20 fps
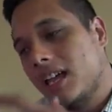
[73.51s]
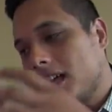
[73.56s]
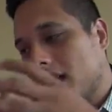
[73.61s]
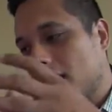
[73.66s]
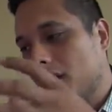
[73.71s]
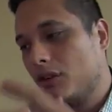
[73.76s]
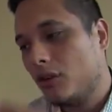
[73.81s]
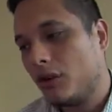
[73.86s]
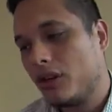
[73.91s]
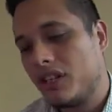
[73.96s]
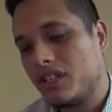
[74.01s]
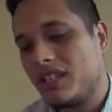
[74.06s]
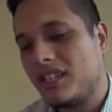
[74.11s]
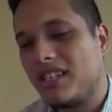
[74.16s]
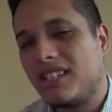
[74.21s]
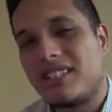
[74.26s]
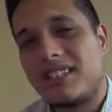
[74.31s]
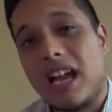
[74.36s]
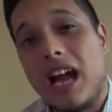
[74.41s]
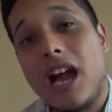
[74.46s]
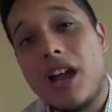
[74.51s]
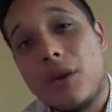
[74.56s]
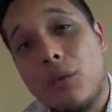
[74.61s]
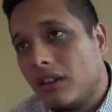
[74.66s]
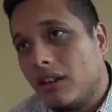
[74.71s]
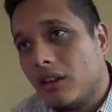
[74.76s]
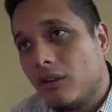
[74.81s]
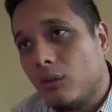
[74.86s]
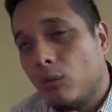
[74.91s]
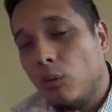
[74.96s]
in order to decide
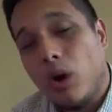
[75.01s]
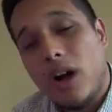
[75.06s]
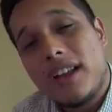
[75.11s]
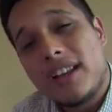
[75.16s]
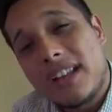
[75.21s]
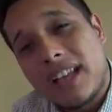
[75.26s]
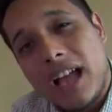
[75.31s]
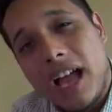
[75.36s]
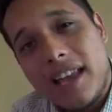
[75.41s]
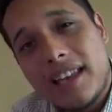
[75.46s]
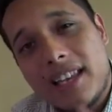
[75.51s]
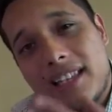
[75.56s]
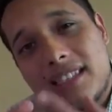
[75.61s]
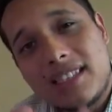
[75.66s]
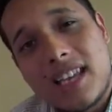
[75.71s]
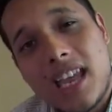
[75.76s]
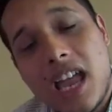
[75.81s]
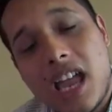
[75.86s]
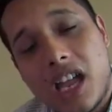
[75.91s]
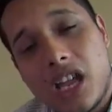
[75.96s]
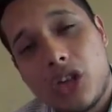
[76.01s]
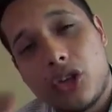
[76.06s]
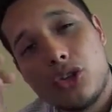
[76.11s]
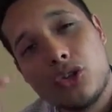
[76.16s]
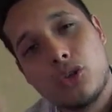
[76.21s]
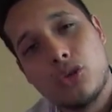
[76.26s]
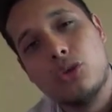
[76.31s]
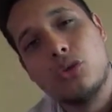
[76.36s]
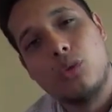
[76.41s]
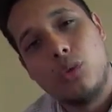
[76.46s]
what kind of tank
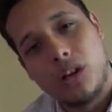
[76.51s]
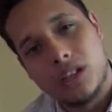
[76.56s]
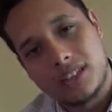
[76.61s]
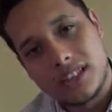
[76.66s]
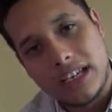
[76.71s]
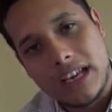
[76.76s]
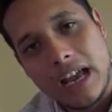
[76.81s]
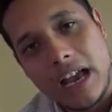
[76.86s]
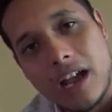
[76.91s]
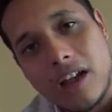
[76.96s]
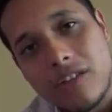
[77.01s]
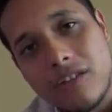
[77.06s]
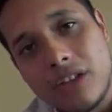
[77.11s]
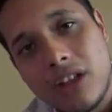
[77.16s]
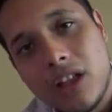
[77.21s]
you want to have.